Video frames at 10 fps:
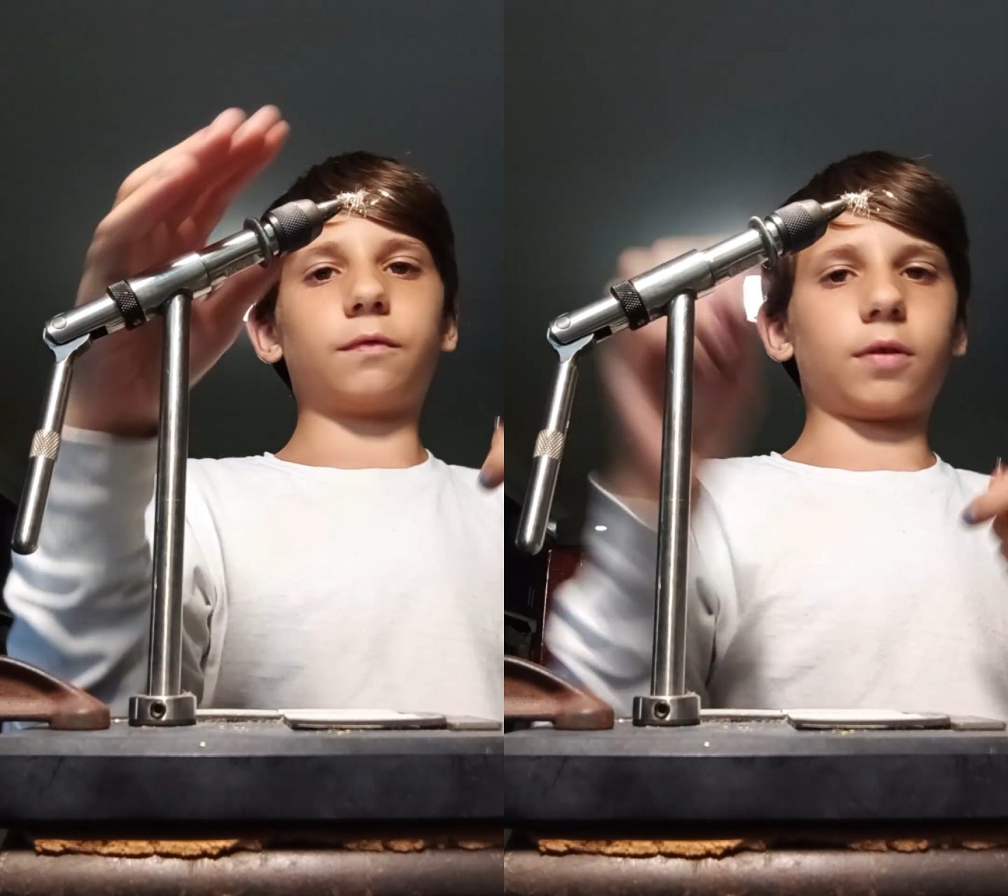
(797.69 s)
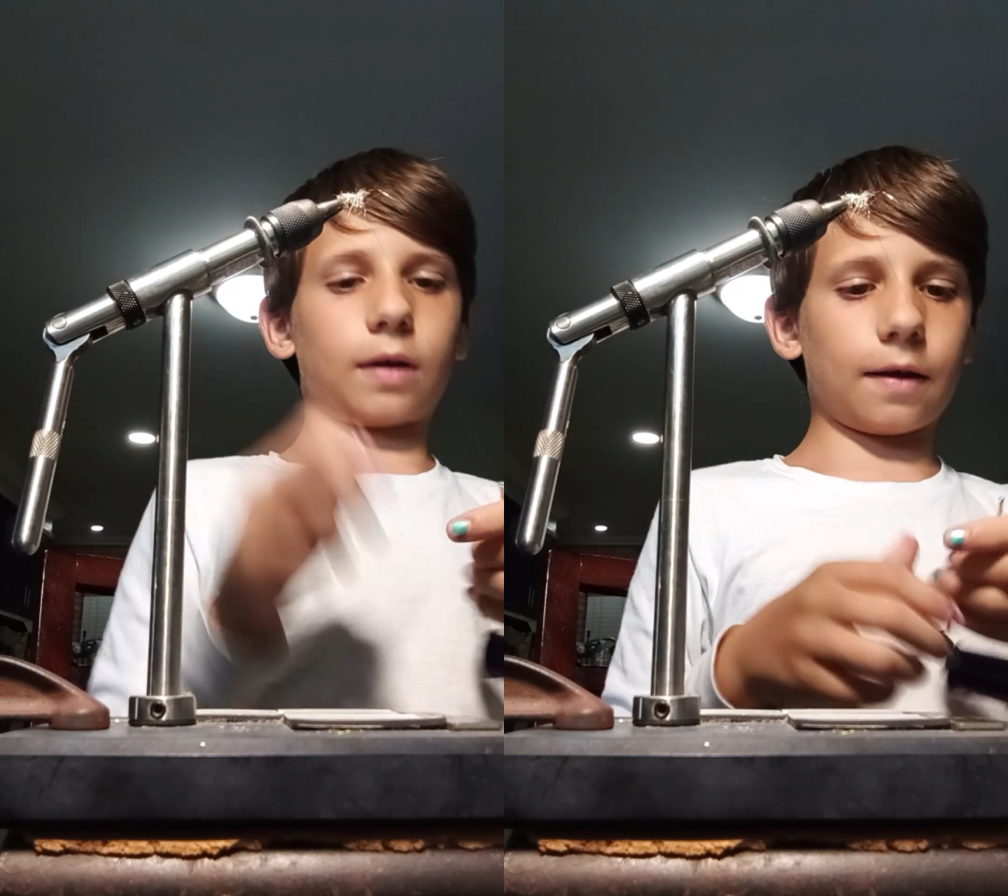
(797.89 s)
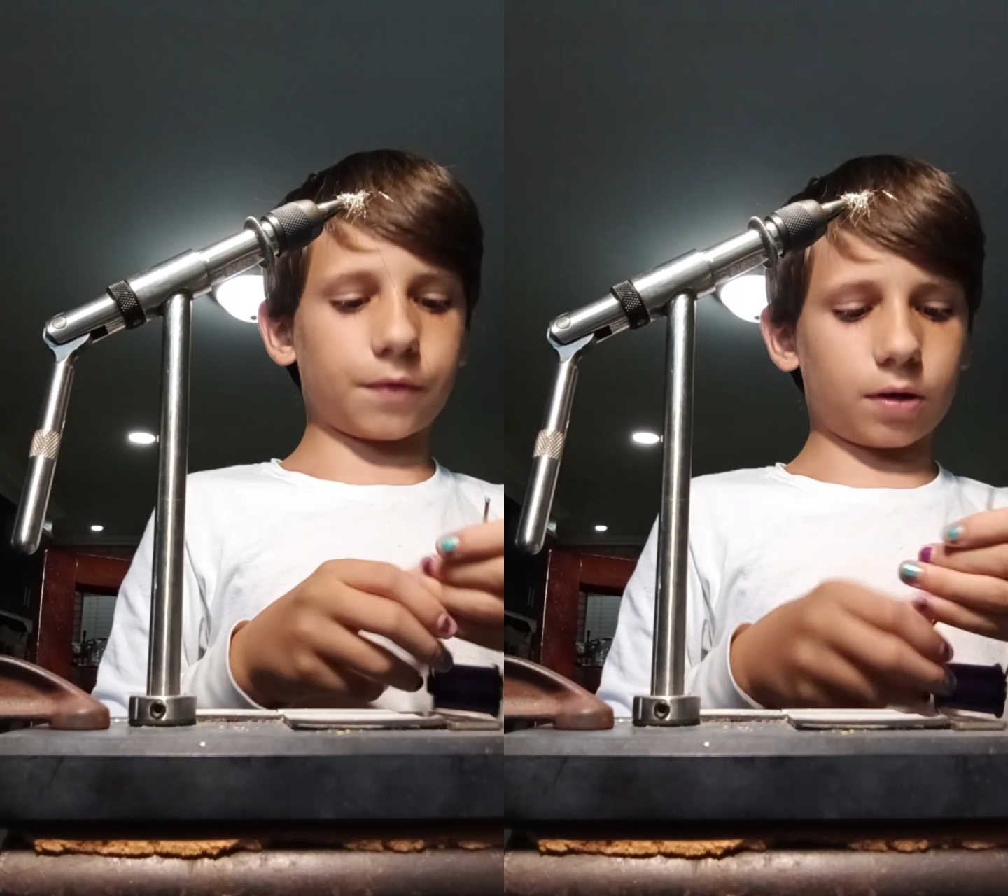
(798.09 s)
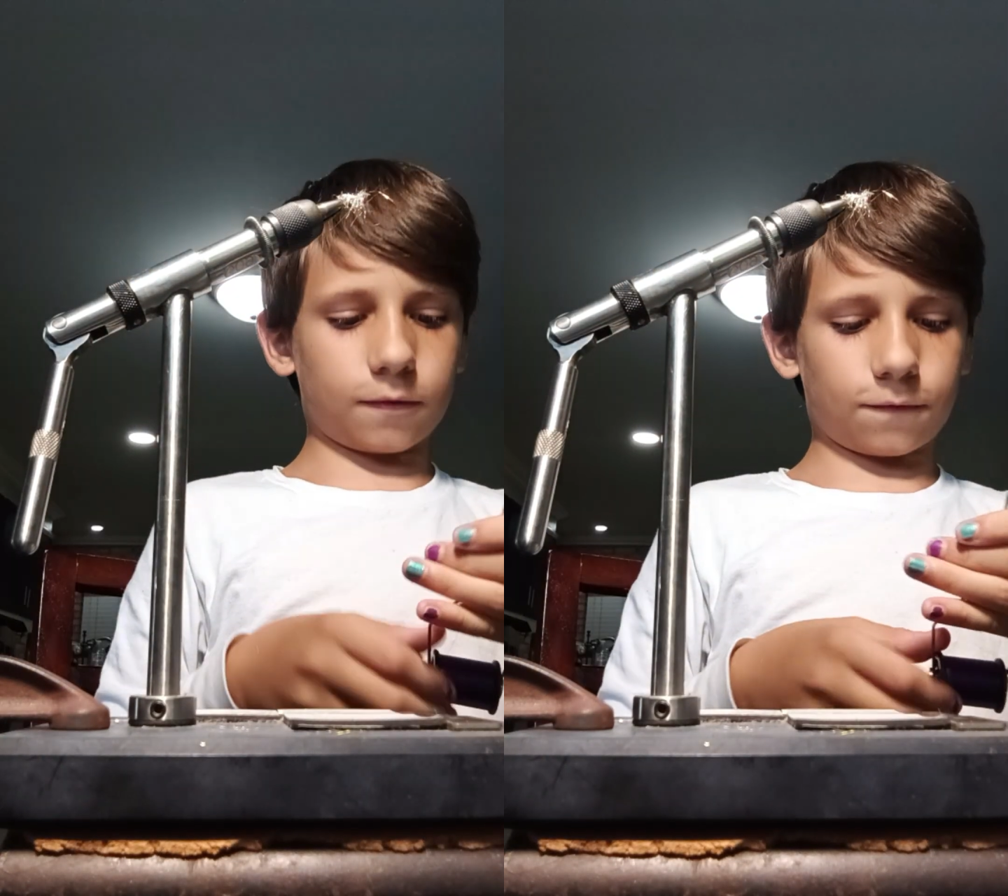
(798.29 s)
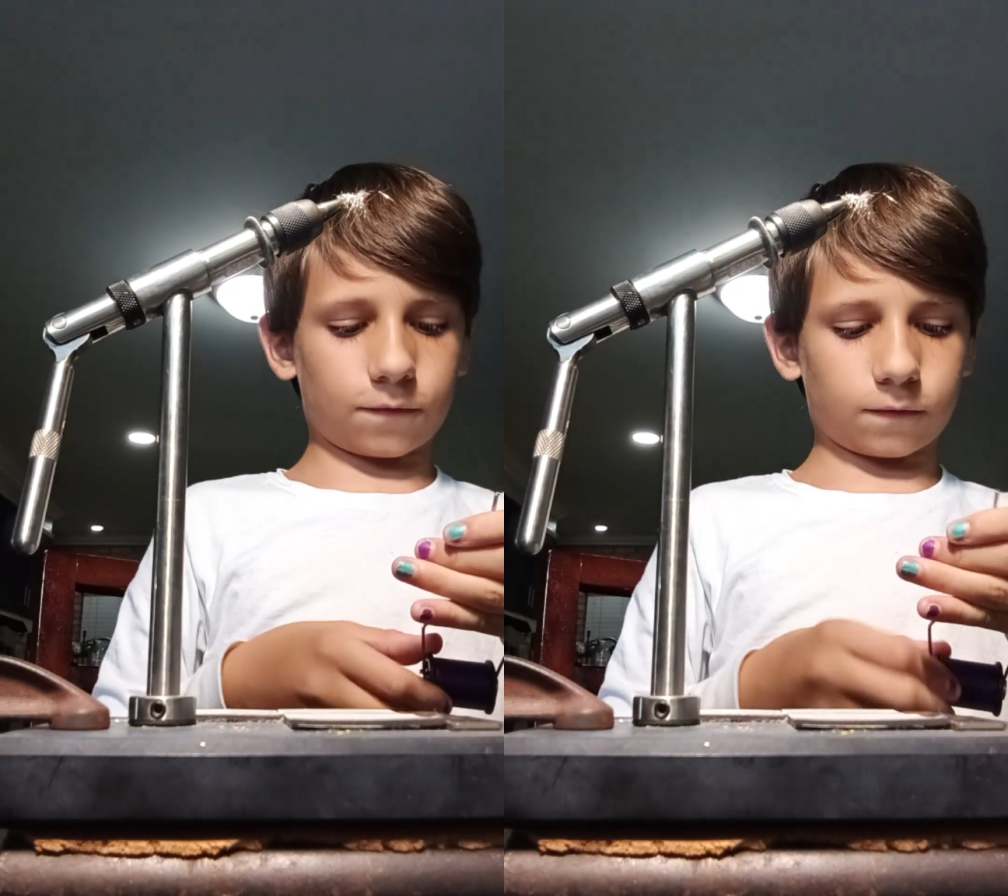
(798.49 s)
don't have enough,